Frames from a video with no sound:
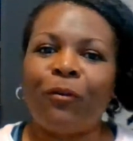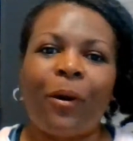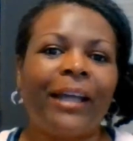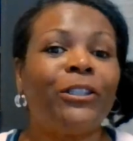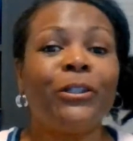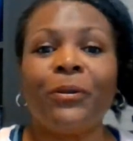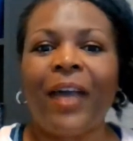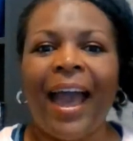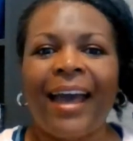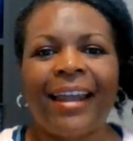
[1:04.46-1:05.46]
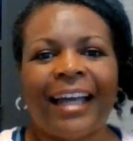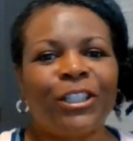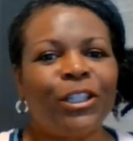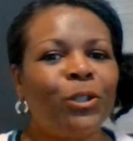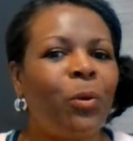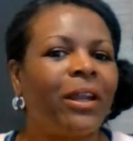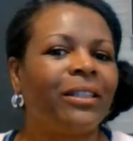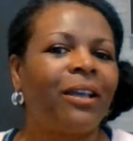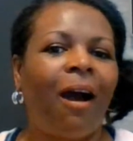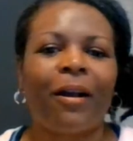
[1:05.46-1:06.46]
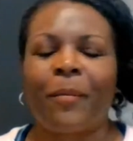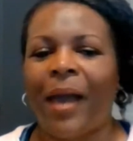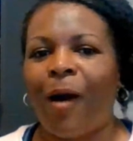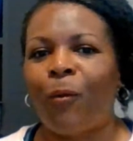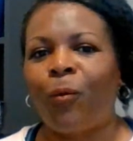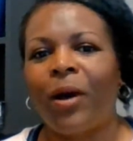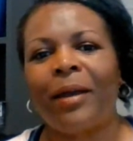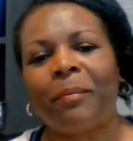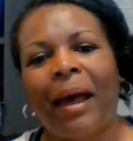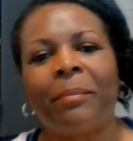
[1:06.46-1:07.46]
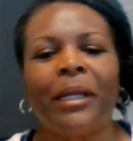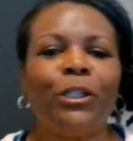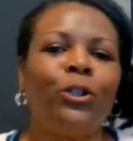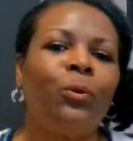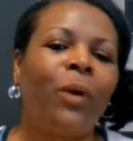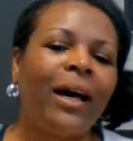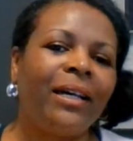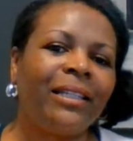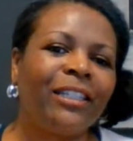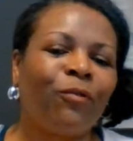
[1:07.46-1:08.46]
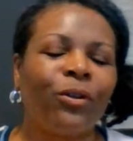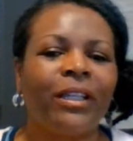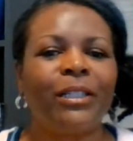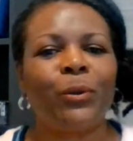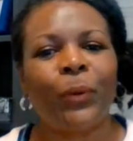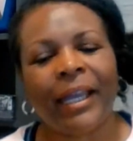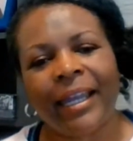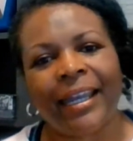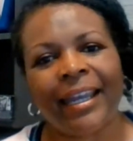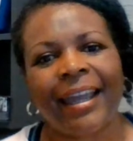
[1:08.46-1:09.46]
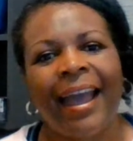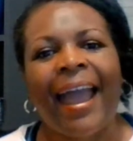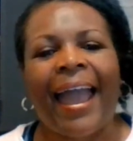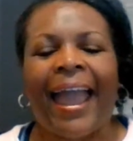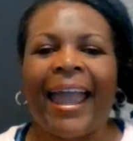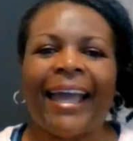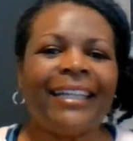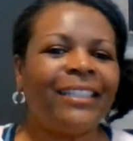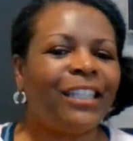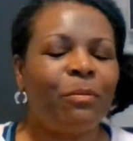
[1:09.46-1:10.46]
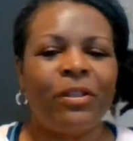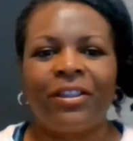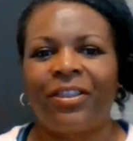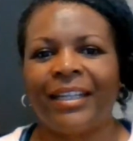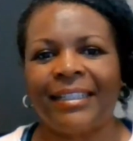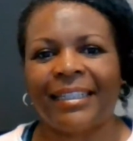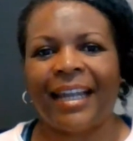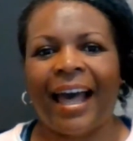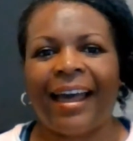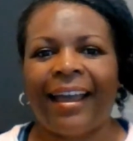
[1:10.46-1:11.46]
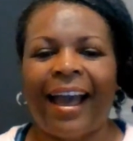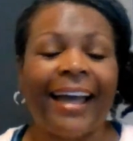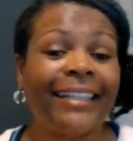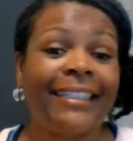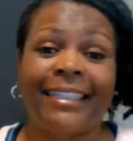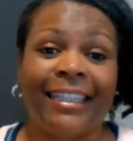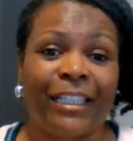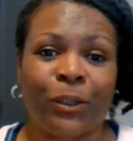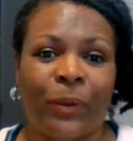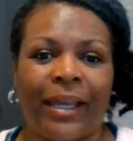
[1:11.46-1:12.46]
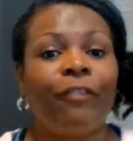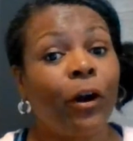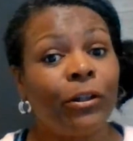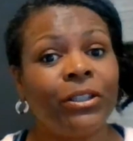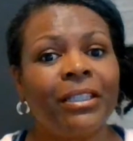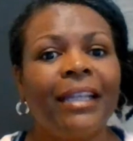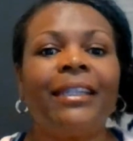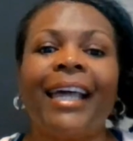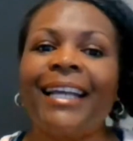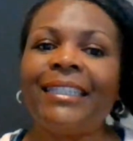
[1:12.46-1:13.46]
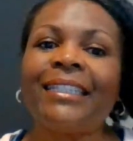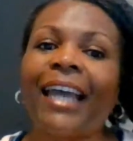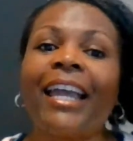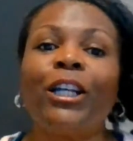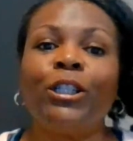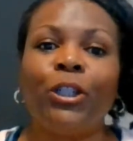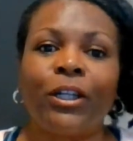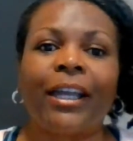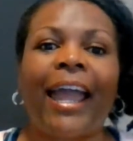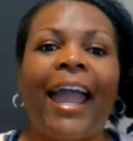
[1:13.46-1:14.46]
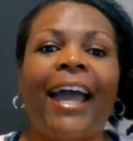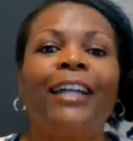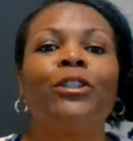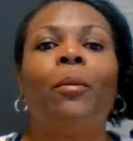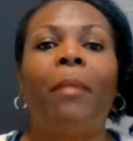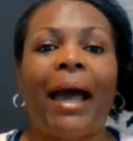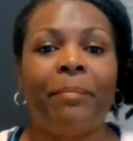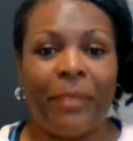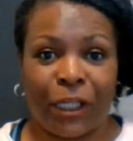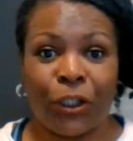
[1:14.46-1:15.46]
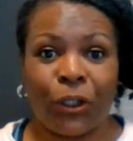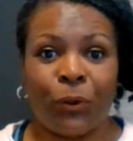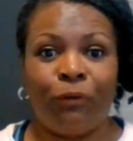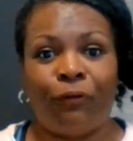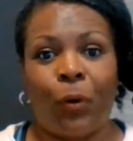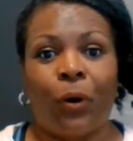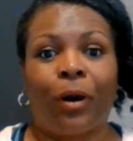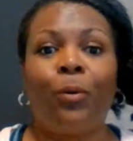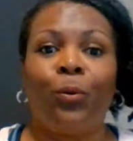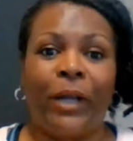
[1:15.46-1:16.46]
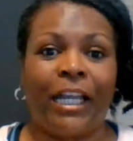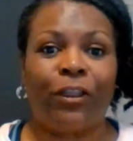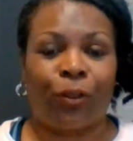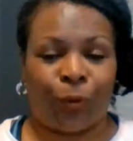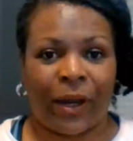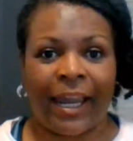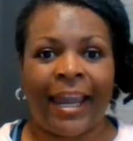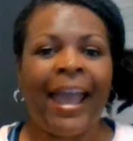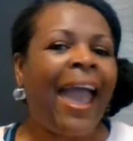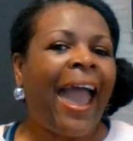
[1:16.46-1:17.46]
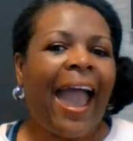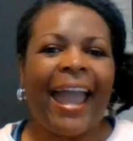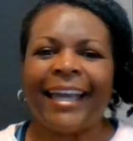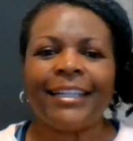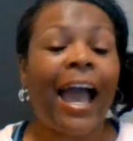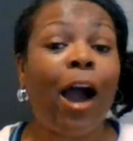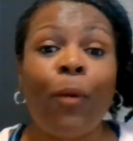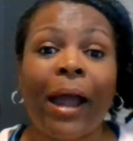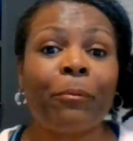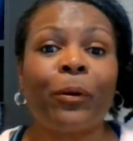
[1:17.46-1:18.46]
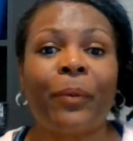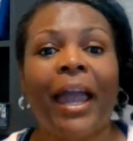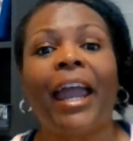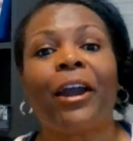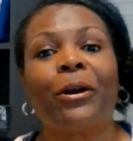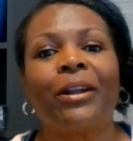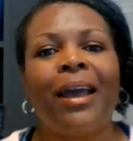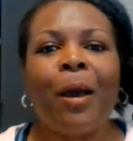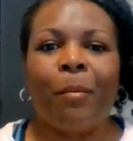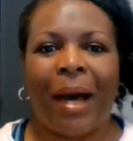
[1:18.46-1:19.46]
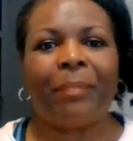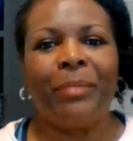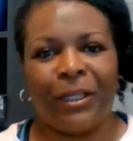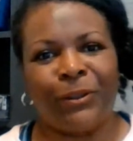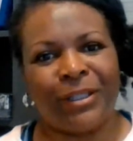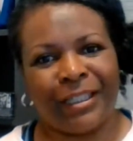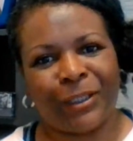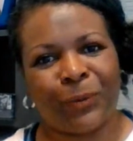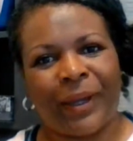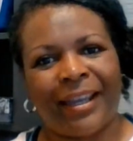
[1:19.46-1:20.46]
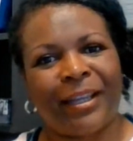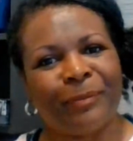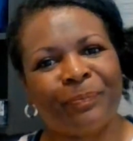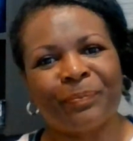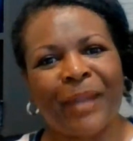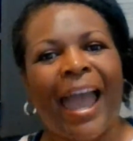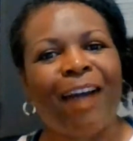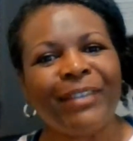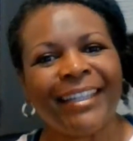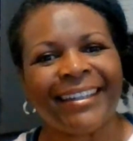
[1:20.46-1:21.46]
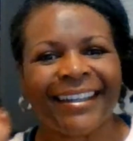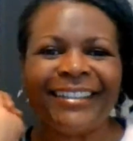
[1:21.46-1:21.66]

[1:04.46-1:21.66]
before I do that, I just want to talk about what my menu was for this week and some of the things that I did this week. First, let's take a look at my menu for week 3 and how I prepared my meals this week. Have a look.